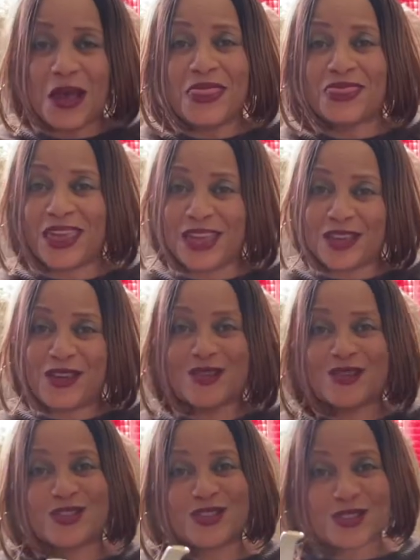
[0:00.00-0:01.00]
Thank
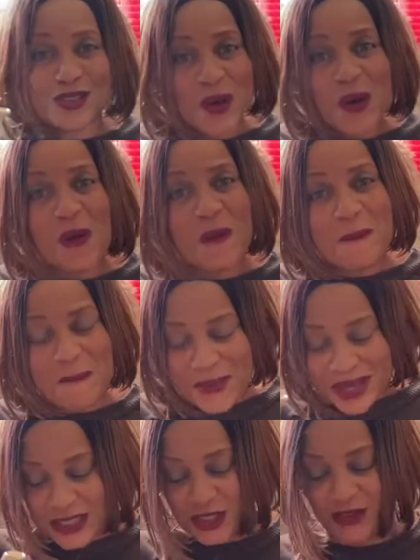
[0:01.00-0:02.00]
you so
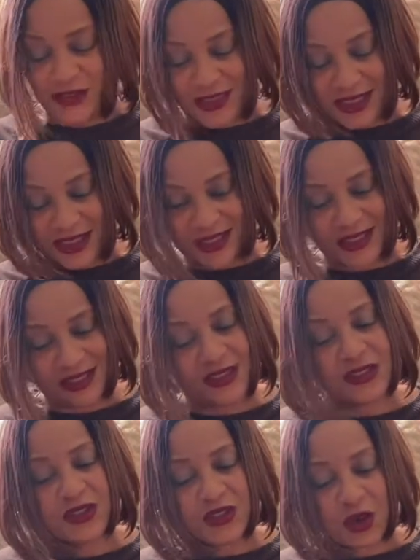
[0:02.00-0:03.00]
much for this. This
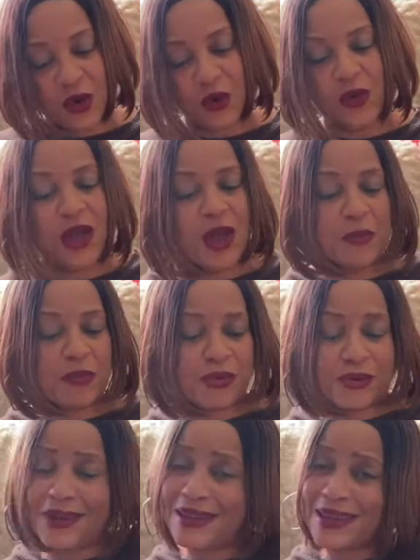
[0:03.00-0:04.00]
is so
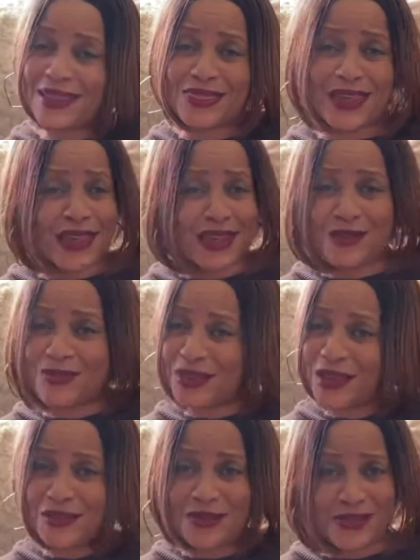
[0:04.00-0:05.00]
pretty. Thank you,
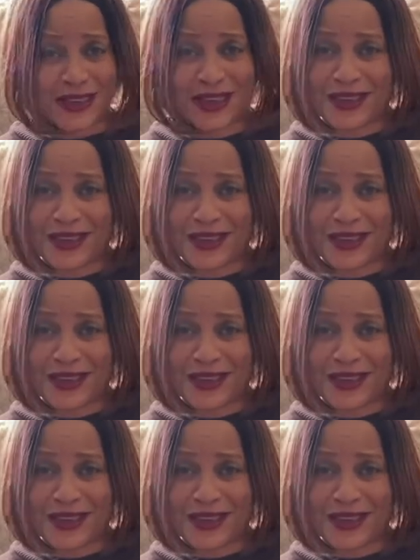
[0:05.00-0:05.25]
thank you, thank